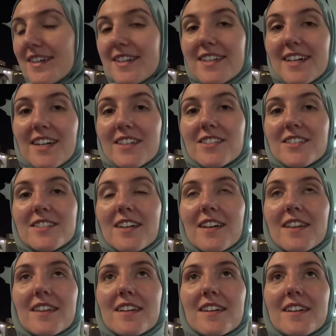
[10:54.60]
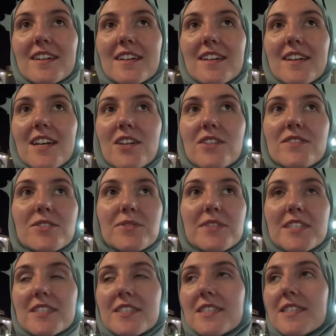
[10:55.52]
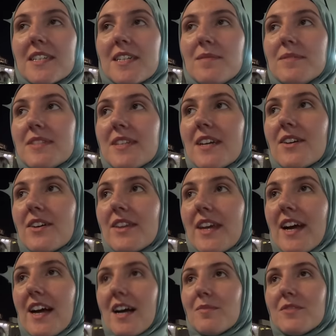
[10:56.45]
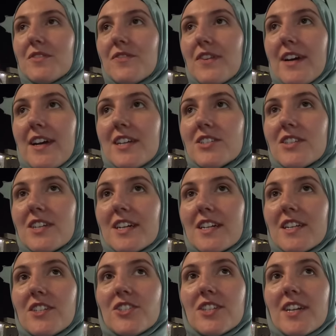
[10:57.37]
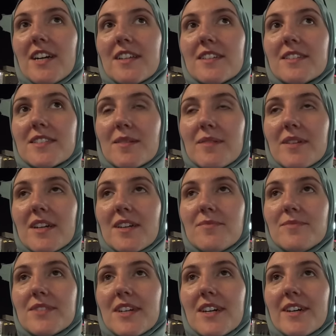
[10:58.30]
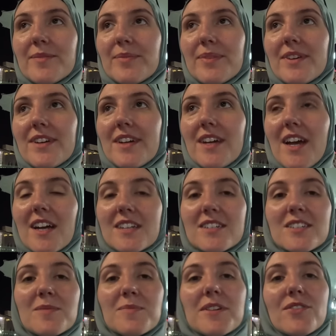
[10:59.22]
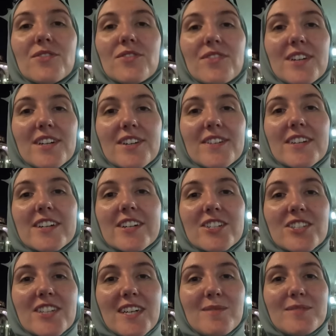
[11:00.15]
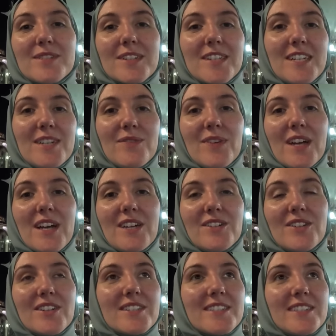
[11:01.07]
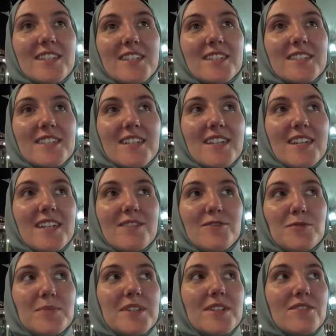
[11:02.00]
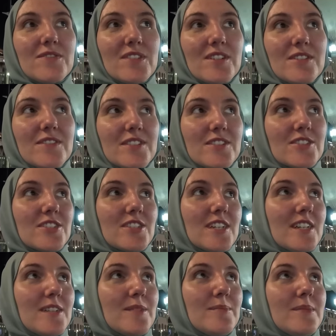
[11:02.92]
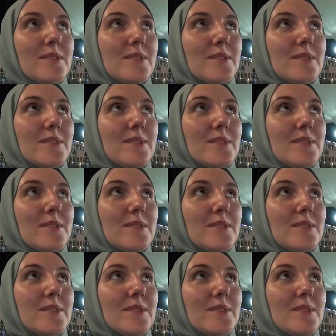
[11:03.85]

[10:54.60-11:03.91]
No, there's nothing. So we just need to keep sitting on the app, refreshing, and inshallah something comes up. Because it'll be a real, real shame to leave here and not see his grave. It'd be a real, real shame.